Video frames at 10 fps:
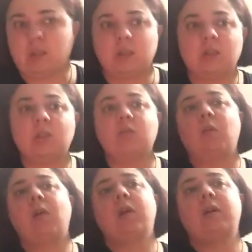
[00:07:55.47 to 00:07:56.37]
This is
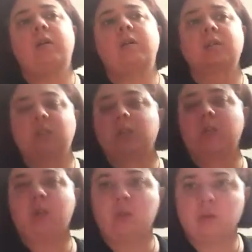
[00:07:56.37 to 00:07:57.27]
why this has
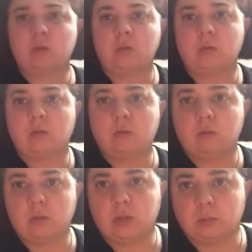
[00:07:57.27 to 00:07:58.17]
been used
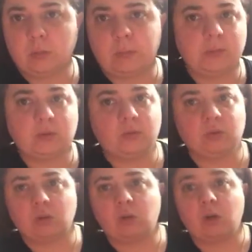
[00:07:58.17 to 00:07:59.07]
for this purpose for
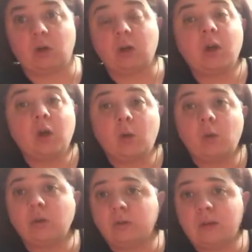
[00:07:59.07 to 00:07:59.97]
so long. Or the